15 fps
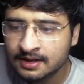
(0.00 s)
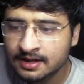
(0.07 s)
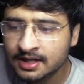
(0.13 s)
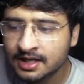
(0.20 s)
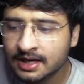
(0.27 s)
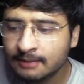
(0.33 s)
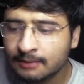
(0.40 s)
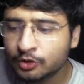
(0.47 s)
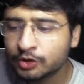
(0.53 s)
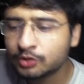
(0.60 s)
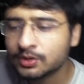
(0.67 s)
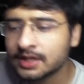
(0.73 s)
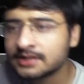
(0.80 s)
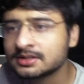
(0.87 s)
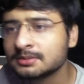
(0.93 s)
Here I'm going
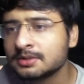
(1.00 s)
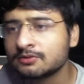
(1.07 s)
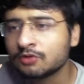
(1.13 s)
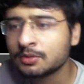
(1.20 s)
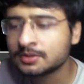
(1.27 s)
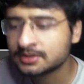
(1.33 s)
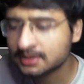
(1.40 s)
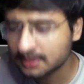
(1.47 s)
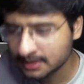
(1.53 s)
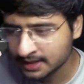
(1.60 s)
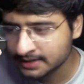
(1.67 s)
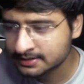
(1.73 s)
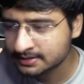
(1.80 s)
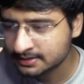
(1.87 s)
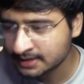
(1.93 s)
to write some information.
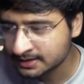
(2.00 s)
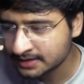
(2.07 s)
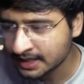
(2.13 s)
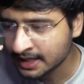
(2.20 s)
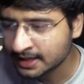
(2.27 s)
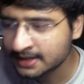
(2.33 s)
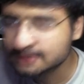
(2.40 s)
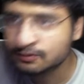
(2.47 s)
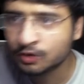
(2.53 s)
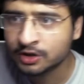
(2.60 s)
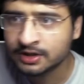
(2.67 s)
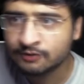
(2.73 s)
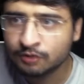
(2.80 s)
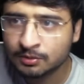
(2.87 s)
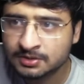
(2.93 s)
Let's analyze
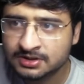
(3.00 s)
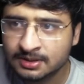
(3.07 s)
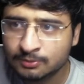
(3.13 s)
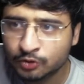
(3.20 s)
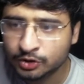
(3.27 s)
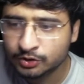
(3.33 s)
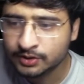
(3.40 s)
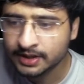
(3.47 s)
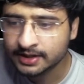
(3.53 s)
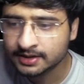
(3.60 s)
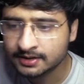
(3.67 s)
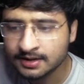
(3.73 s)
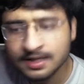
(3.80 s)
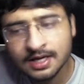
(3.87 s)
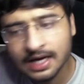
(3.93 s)
what information I'm going to write
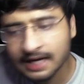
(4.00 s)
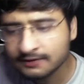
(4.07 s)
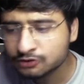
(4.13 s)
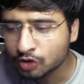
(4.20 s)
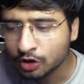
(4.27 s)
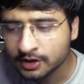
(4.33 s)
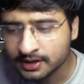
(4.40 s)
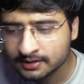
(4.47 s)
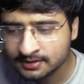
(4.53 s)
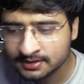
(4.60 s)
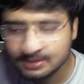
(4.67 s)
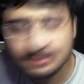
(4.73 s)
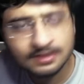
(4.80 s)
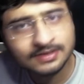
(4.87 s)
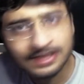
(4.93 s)
here. I've sorted.
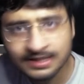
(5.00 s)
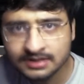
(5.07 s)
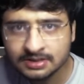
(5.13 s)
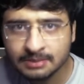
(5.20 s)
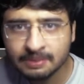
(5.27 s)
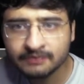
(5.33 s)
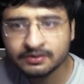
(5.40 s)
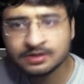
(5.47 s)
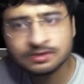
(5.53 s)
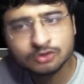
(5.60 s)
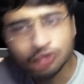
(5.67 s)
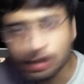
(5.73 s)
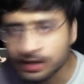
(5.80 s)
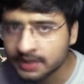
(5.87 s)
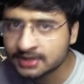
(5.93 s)
This is the second step I've done.
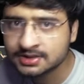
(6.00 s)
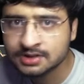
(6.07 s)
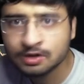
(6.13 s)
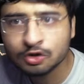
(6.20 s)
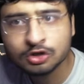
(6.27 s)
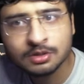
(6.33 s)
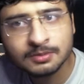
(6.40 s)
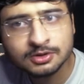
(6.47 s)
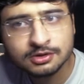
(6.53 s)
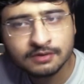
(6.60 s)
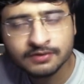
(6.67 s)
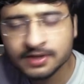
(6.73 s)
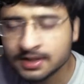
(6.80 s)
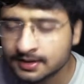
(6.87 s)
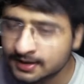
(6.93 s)
Sorting is done on the basis
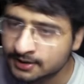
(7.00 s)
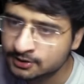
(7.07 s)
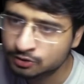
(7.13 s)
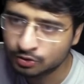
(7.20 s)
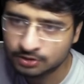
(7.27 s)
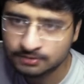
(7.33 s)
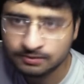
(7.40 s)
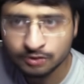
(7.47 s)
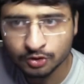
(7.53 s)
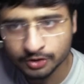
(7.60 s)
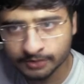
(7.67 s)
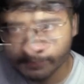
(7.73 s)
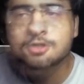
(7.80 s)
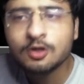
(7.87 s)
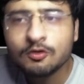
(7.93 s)
of area. That is good.
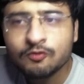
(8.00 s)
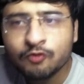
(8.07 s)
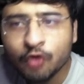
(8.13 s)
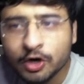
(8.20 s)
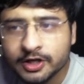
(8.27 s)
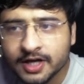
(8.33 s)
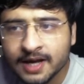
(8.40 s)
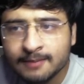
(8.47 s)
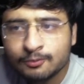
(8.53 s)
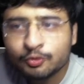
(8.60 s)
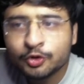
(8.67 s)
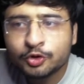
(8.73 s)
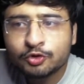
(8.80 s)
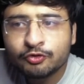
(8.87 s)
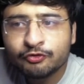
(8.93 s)
Good. Now what I'm
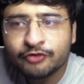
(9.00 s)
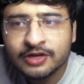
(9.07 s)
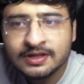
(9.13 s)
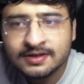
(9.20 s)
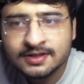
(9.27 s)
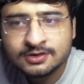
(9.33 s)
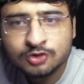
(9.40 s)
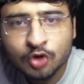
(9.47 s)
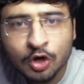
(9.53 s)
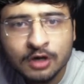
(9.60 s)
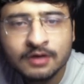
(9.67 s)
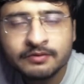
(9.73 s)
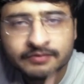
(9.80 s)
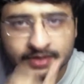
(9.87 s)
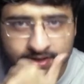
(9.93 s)
going to fill this
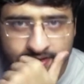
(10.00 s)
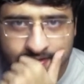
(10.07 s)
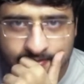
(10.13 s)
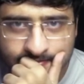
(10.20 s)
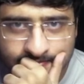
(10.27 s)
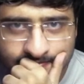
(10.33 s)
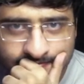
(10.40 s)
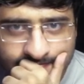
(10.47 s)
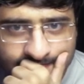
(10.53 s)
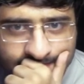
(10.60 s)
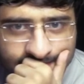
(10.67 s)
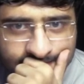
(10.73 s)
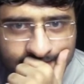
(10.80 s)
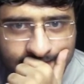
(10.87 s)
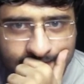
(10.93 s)
column with?
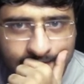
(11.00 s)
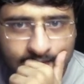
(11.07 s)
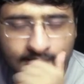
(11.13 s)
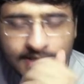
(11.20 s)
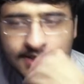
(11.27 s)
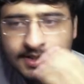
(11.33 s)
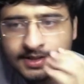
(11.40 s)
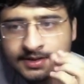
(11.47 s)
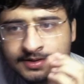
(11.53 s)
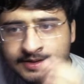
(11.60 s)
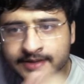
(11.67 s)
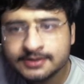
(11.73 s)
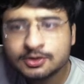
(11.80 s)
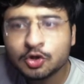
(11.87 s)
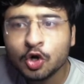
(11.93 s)

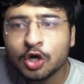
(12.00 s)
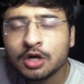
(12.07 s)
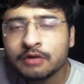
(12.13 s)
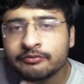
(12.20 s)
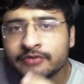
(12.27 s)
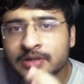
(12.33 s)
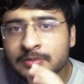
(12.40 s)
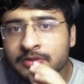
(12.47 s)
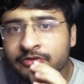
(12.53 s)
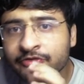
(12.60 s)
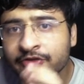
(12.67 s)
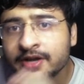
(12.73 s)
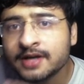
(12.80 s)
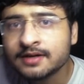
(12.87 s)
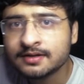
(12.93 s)
This column will be
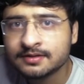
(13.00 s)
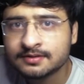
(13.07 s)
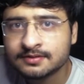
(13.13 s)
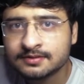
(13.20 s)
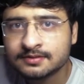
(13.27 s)
filled,